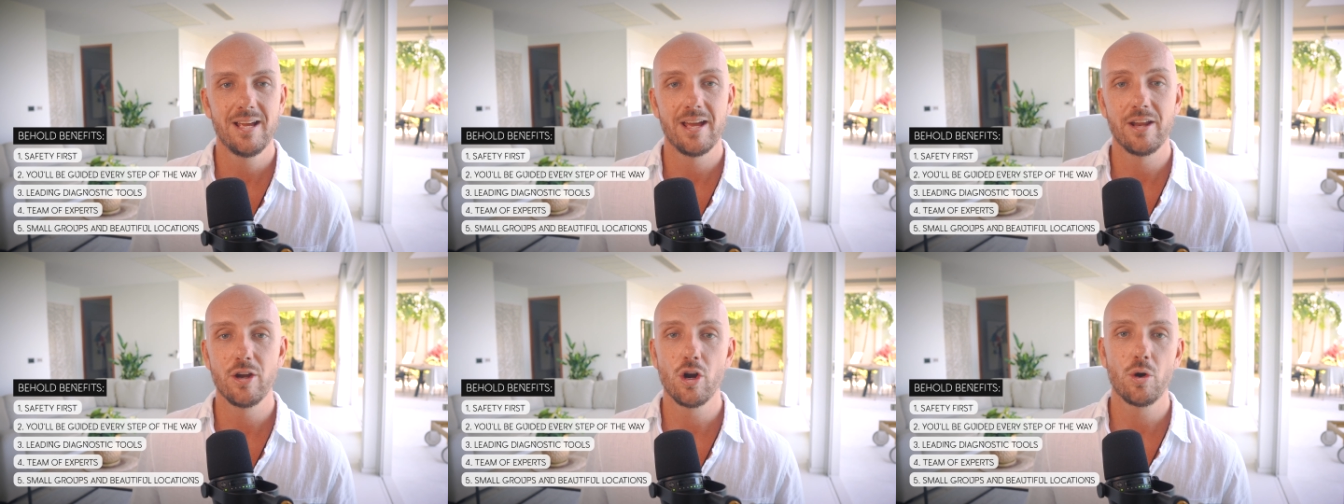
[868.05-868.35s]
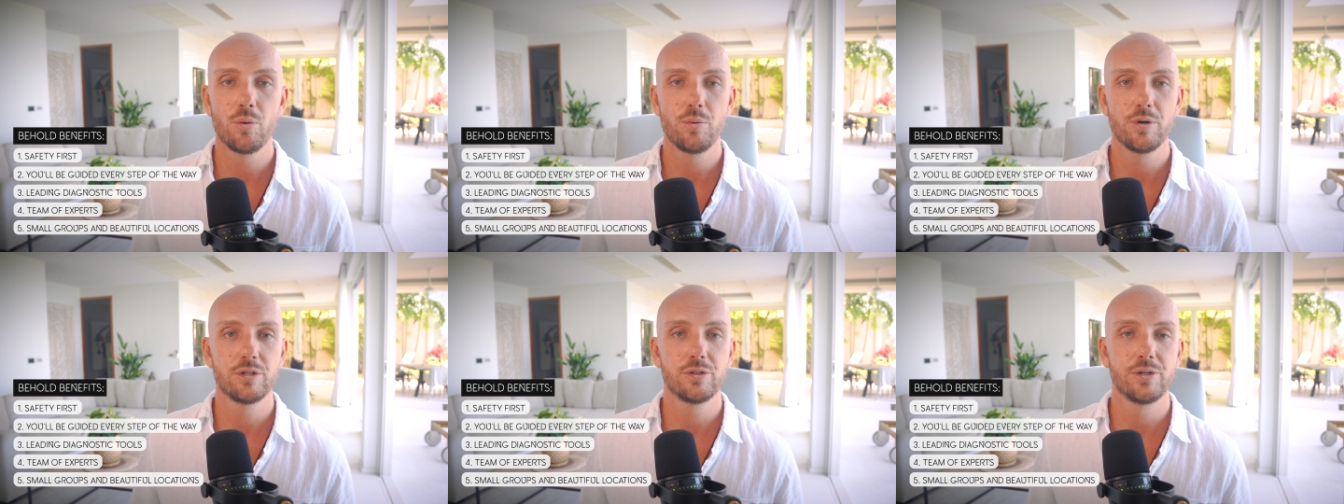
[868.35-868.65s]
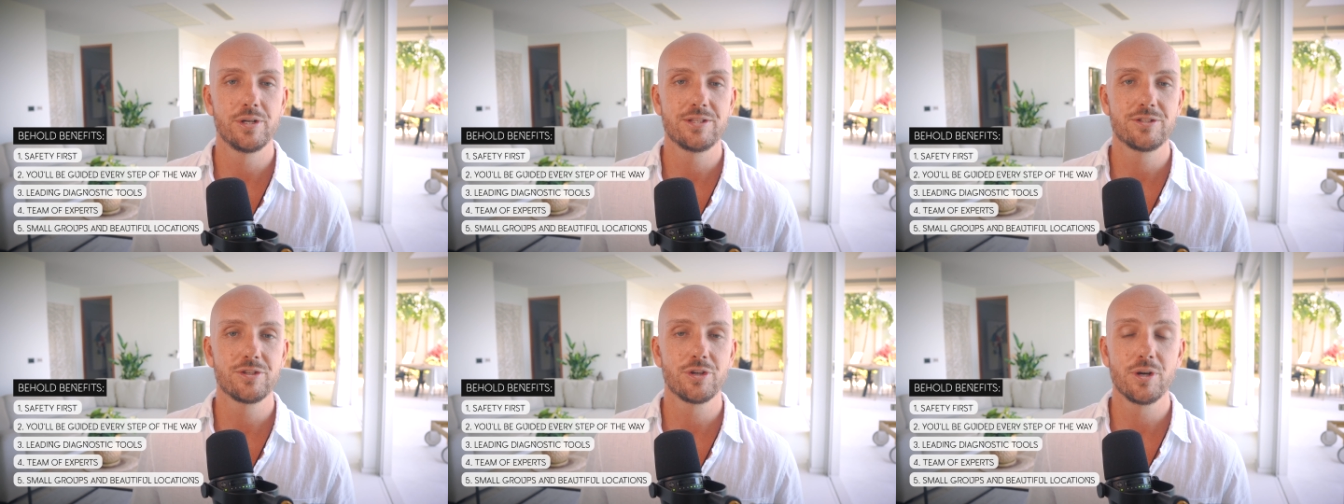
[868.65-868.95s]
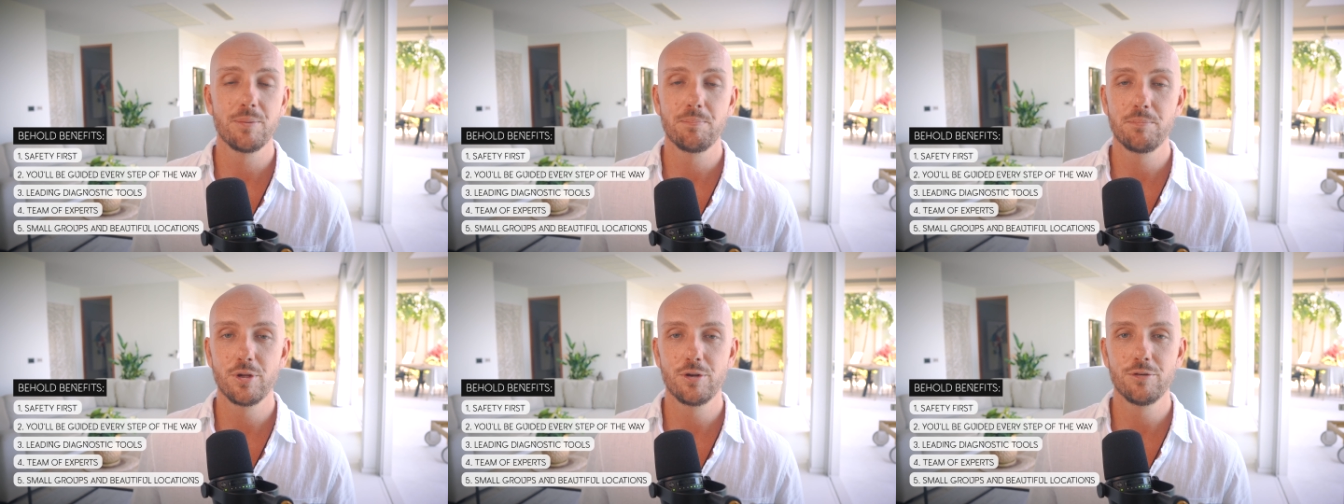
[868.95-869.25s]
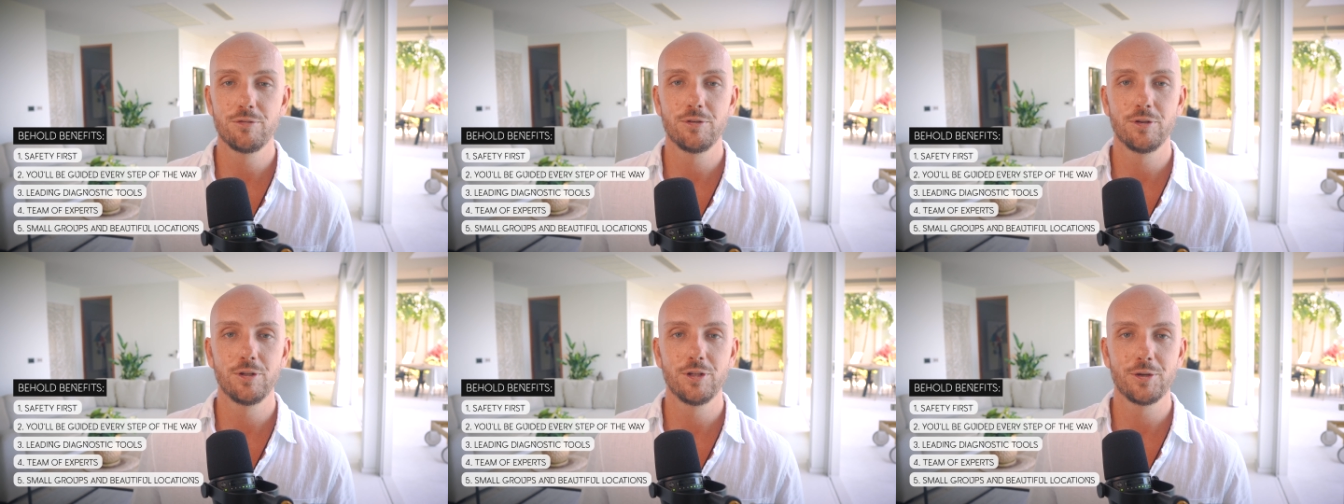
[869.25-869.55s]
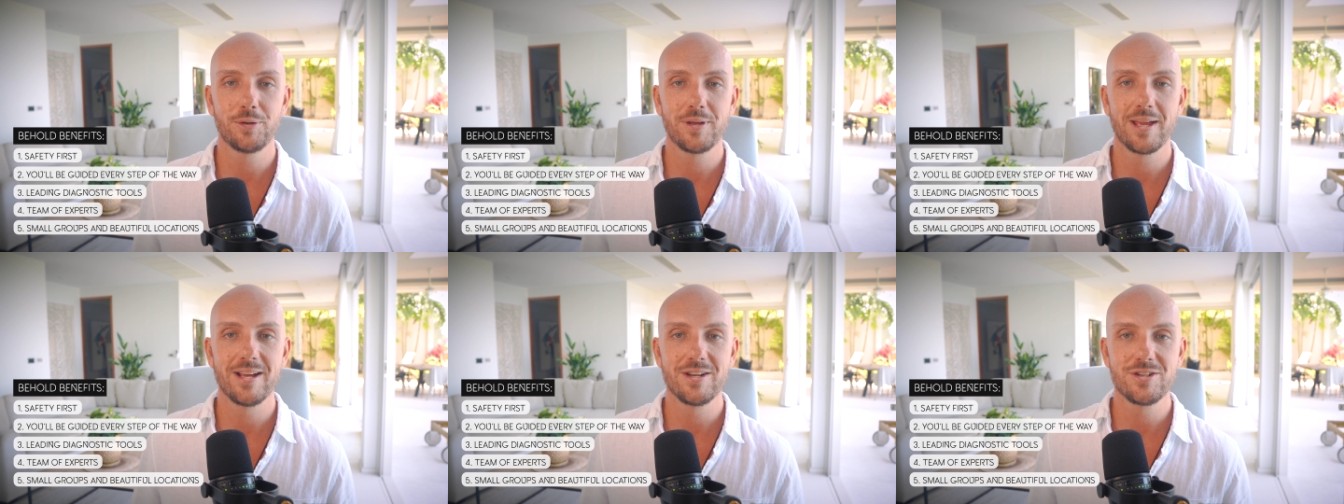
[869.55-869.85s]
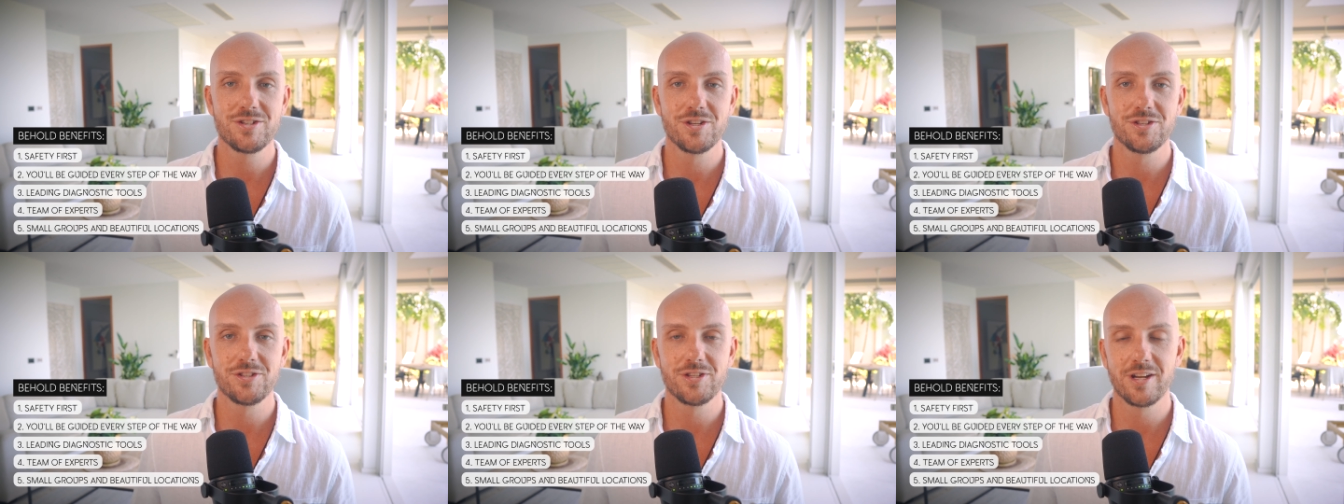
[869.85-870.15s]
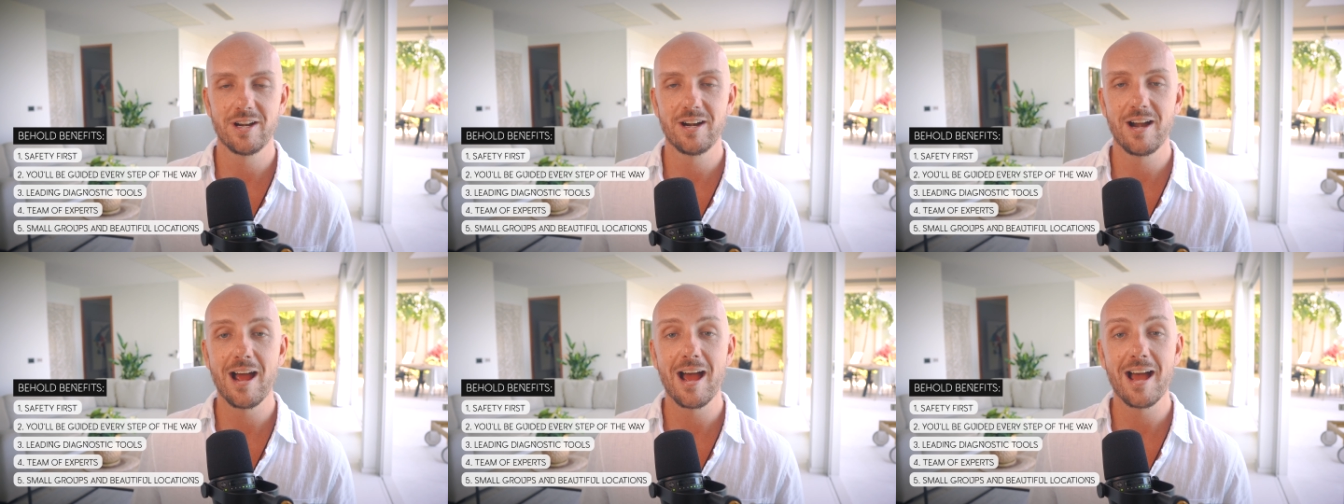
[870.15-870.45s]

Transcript: and our retreats are in beautiful locations that are